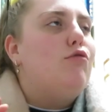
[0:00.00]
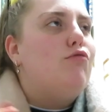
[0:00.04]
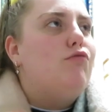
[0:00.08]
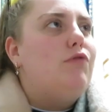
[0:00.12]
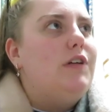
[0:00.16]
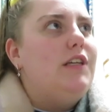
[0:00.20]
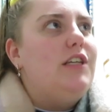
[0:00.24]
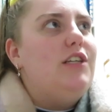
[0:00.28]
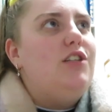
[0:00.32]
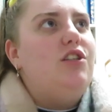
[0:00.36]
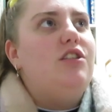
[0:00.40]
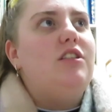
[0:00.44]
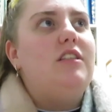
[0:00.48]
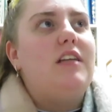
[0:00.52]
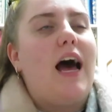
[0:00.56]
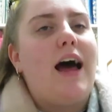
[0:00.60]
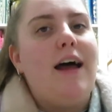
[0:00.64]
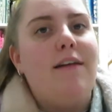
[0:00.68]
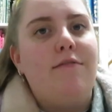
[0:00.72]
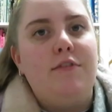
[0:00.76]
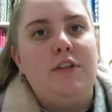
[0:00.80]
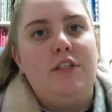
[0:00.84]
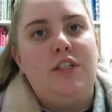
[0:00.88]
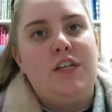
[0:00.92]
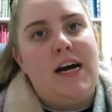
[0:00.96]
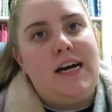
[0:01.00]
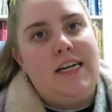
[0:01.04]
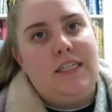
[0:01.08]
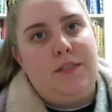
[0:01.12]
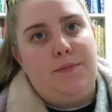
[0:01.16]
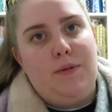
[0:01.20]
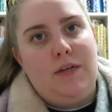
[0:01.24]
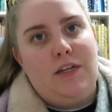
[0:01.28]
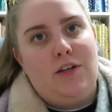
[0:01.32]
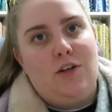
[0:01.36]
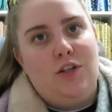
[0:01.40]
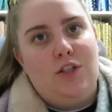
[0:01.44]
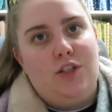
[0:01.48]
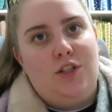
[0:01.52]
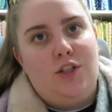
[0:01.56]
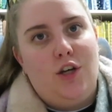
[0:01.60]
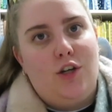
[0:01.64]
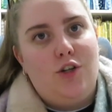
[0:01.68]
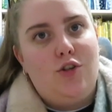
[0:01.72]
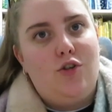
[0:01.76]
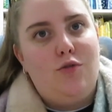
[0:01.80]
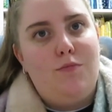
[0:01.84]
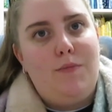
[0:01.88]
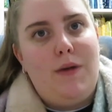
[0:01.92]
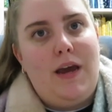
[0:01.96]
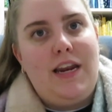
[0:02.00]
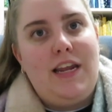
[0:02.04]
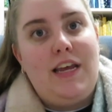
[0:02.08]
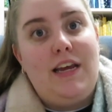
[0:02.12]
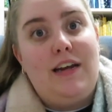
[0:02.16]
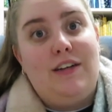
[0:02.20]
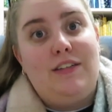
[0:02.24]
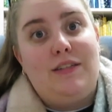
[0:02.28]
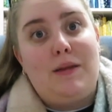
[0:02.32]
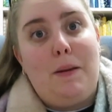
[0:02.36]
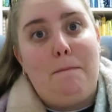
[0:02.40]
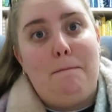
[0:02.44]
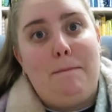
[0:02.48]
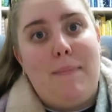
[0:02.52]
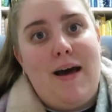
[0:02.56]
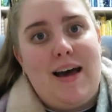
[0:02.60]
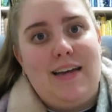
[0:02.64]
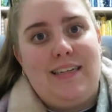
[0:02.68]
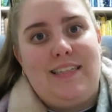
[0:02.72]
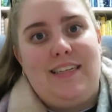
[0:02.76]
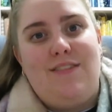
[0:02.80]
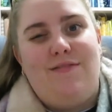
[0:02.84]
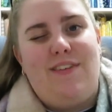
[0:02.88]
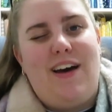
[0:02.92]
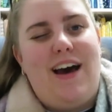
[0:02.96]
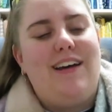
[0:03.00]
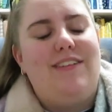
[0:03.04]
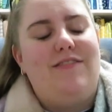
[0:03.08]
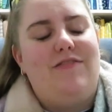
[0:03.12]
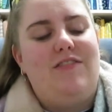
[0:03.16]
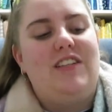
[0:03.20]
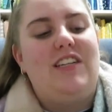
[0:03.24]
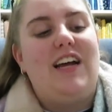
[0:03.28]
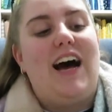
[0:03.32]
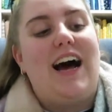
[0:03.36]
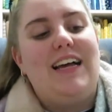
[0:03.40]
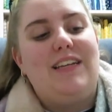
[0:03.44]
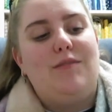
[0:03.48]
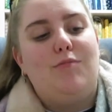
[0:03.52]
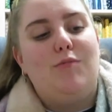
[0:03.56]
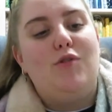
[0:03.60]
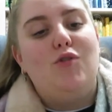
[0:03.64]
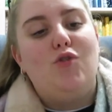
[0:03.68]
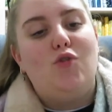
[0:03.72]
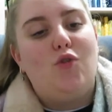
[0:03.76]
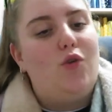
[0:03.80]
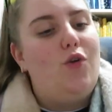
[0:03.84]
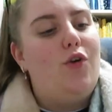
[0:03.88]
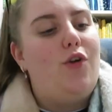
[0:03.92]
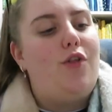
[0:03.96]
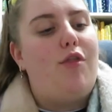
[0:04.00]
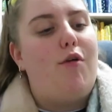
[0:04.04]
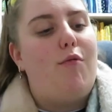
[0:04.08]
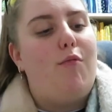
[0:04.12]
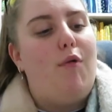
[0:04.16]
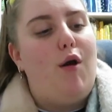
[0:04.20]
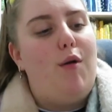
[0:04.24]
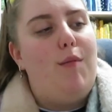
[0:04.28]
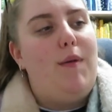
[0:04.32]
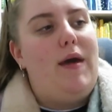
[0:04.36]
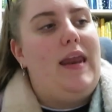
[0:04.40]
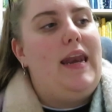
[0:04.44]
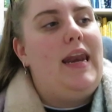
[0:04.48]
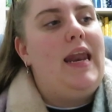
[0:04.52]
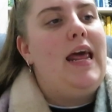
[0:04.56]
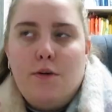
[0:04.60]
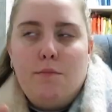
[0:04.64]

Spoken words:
Really just advertise, because social media is a massive advertisement tool at the moment.